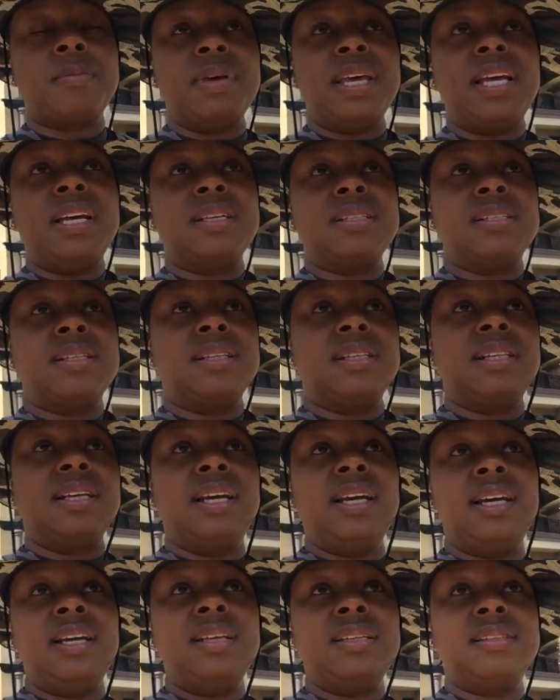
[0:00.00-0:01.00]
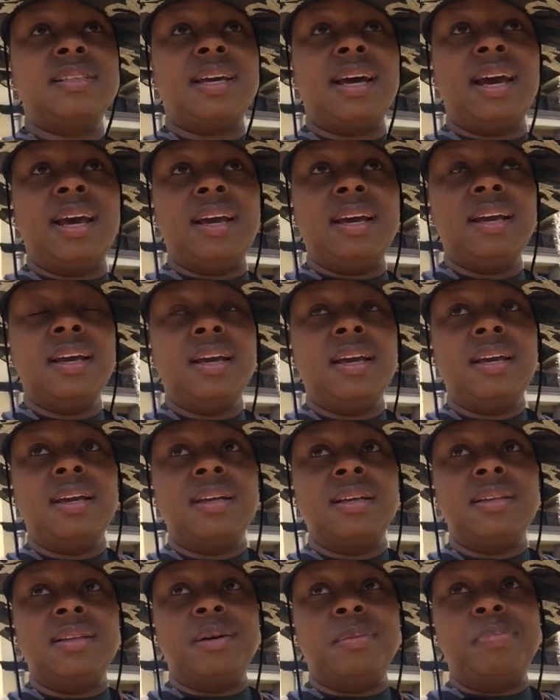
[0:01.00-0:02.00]
because the things like
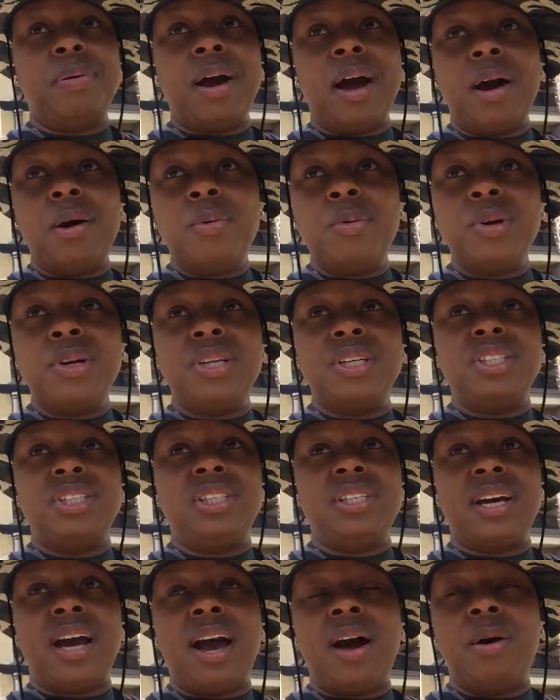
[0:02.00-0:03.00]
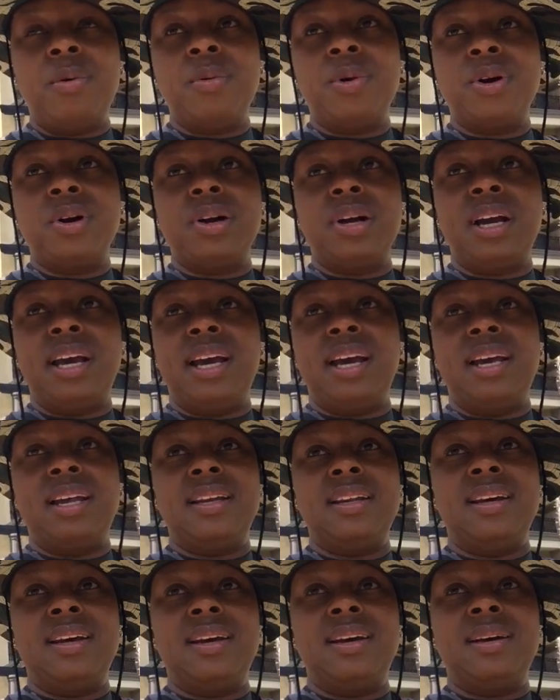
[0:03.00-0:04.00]
the power in the shower
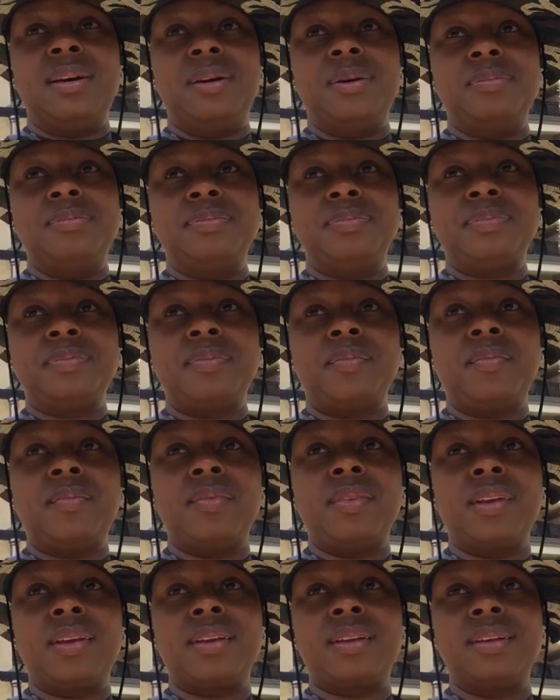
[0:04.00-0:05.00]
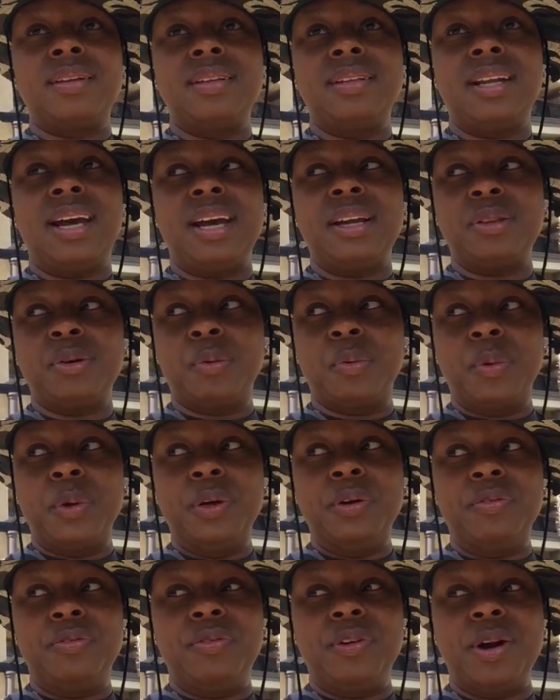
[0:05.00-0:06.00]
and like the
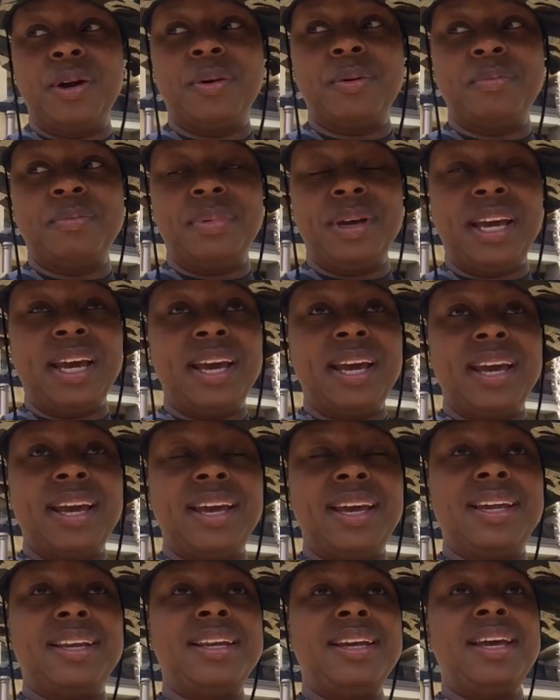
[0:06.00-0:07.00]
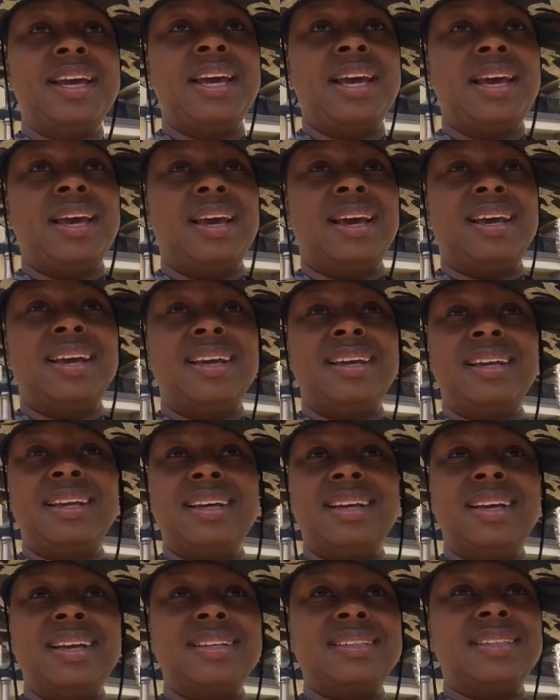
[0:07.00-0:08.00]
real firm bed,
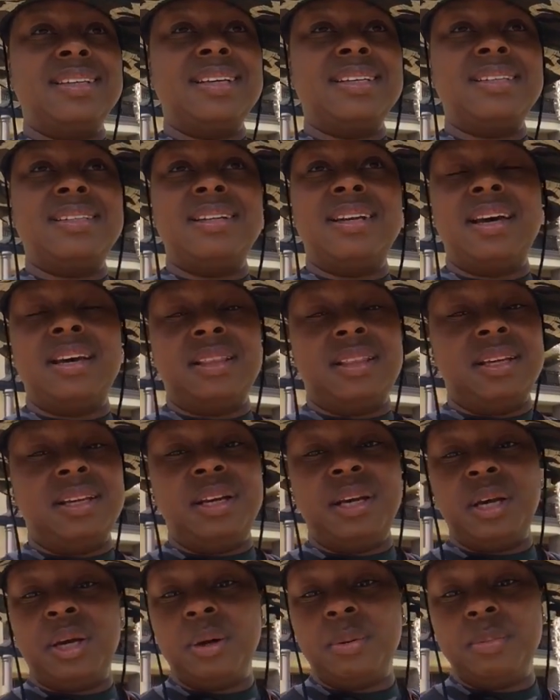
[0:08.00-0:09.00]
it's nothing in